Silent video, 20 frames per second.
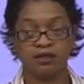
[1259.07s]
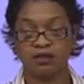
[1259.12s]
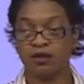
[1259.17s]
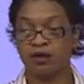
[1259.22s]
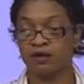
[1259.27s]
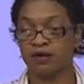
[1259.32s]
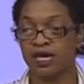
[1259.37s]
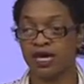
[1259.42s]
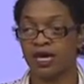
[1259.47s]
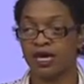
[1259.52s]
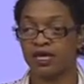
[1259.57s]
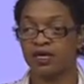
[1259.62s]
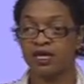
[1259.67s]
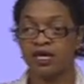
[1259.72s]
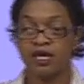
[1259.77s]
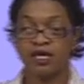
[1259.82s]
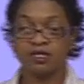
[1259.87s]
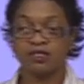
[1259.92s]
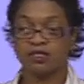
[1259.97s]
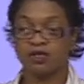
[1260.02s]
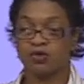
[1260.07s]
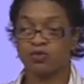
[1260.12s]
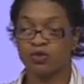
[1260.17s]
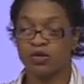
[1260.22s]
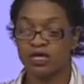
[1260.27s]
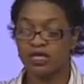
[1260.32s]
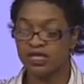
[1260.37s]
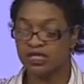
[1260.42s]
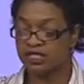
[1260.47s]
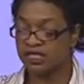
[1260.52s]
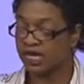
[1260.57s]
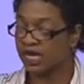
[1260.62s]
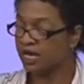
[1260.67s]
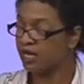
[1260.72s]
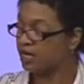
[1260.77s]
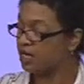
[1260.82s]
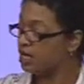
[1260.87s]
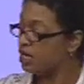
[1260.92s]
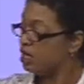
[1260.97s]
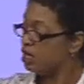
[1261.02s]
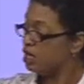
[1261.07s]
Okay, so really take